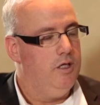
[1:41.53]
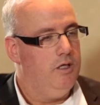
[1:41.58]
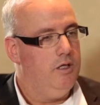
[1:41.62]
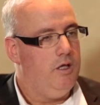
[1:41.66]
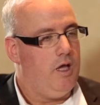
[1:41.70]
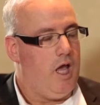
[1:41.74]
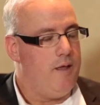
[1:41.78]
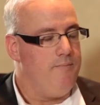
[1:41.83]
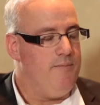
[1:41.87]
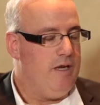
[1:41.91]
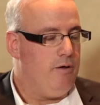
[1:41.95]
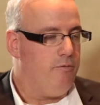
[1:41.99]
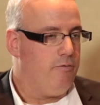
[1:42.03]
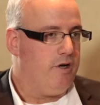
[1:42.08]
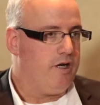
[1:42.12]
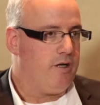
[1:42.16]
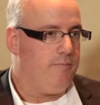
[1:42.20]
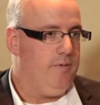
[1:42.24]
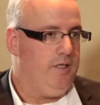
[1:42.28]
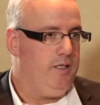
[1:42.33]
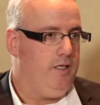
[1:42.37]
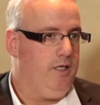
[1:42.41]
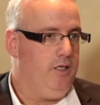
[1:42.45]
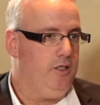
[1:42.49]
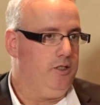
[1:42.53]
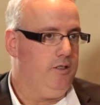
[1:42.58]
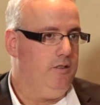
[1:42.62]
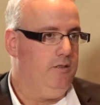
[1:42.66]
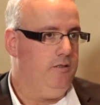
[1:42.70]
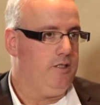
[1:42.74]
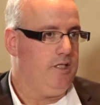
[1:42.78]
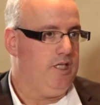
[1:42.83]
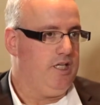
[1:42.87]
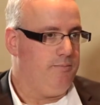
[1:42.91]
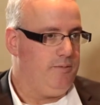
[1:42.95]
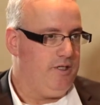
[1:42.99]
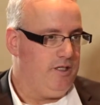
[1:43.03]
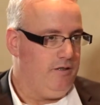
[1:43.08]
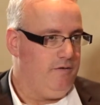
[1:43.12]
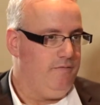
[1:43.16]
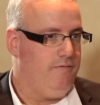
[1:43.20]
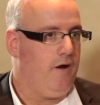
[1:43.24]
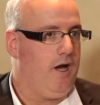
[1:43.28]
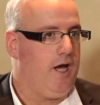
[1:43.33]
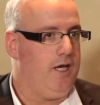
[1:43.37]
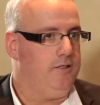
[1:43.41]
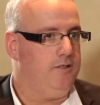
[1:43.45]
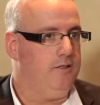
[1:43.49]
I make recommendations, and I'm an
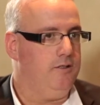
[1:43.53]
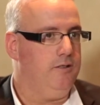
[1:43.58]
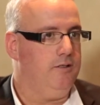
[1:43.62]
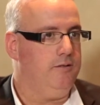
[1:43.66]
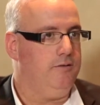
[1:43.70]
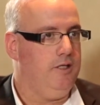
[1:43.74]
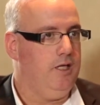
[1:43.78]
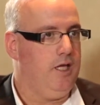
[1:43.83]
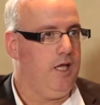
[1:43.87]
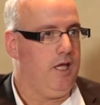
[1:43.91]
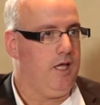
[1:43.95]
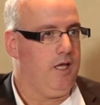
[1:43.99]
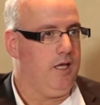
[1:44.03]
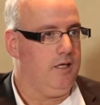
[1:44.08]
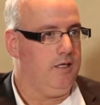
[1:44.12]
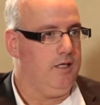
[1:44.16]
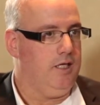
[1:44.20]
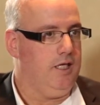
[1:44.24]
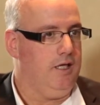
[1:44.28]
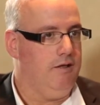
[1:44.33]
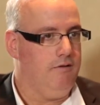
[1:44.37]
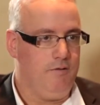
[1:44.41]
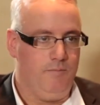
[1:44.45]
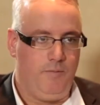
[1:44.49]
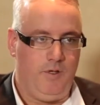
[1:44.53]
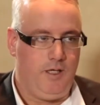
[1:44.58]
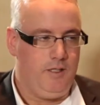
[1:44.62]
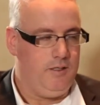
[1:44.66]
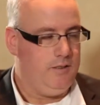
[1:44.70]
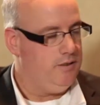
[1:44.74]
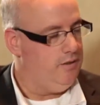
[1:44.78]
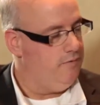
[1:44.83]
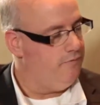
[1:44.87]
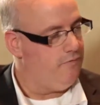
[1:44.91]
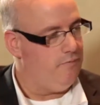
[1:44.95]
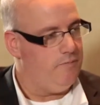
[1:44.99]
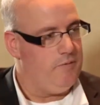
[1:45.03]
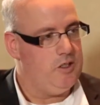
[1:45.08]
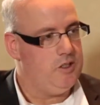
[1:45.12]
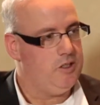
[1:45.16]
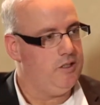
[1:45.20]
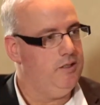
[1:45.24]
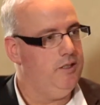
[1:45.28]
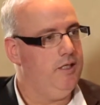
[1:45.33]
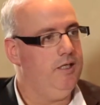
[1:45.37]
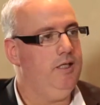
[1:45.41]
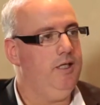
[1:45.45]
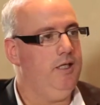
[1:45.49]
advisor, and I give them all the information
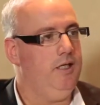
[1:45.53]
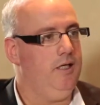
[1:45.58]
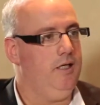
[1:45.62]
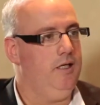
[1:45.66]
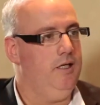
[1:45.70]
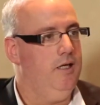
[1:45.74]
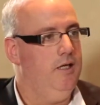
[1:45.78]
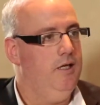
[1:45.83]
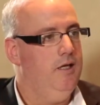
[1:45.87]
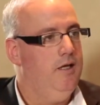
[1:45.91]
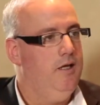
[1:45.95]
they need.